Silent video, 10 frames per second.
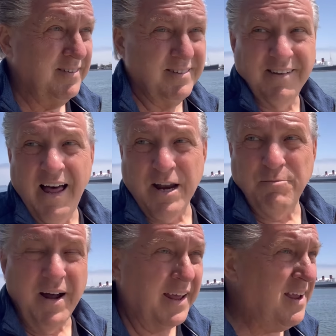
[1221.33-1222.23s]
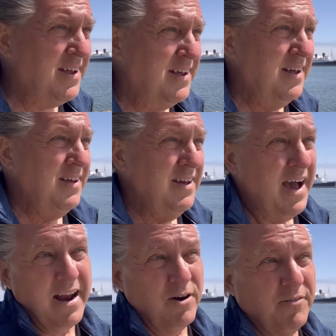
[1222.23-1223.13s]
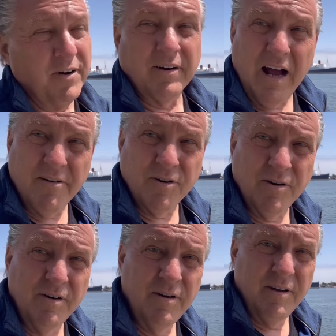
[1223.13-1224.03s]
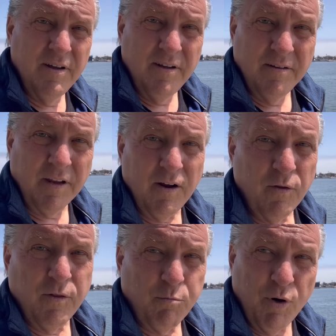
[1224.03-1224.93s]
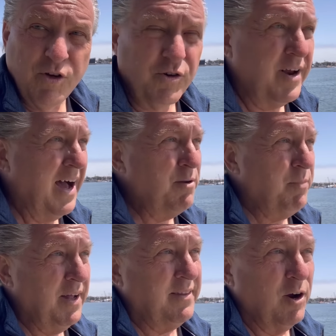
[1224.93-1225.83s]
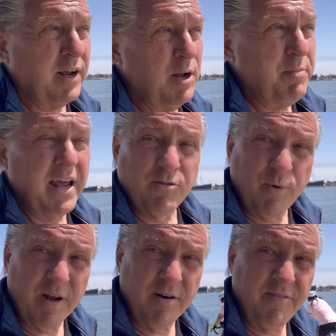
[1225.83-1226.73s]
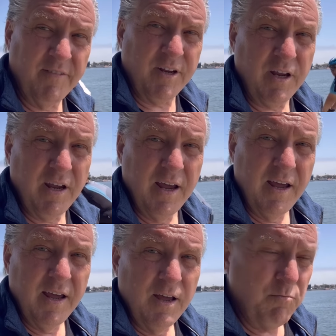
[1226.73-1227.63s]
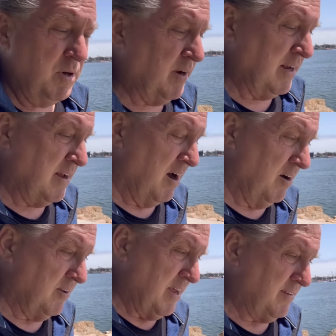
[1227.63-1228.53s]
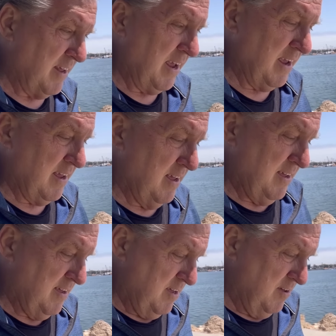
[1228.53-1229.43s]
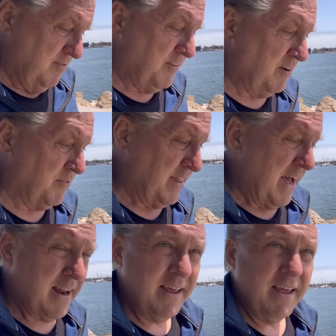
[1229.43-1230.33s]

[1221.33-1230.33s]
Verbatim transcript: It's a lot of money. I don't know if it'll cover, you know, the bridge or not, but they're gonna pay $350 million as a fee for that.